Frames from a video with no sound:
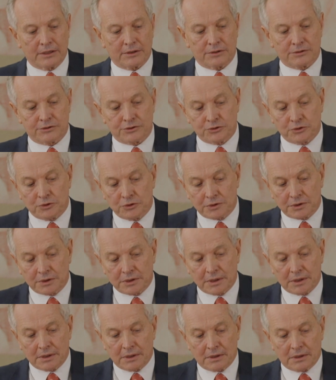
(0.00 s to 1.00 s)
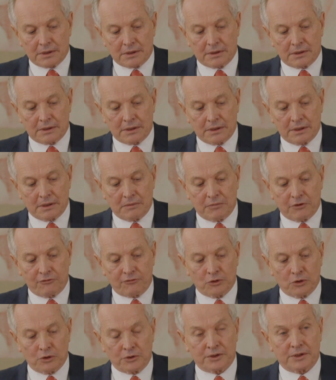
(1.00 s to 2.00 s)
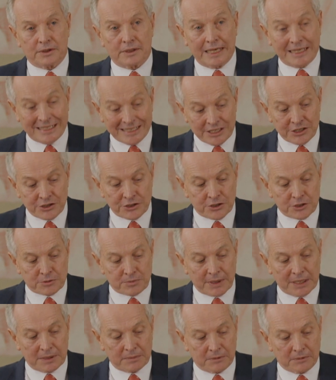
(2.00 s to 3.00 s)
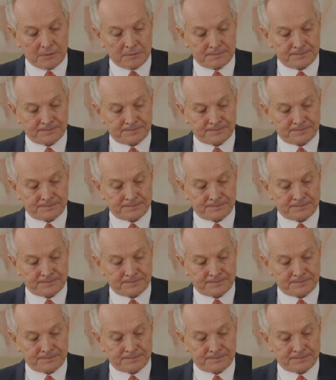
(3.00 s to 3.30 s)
should befall the Indigenous people.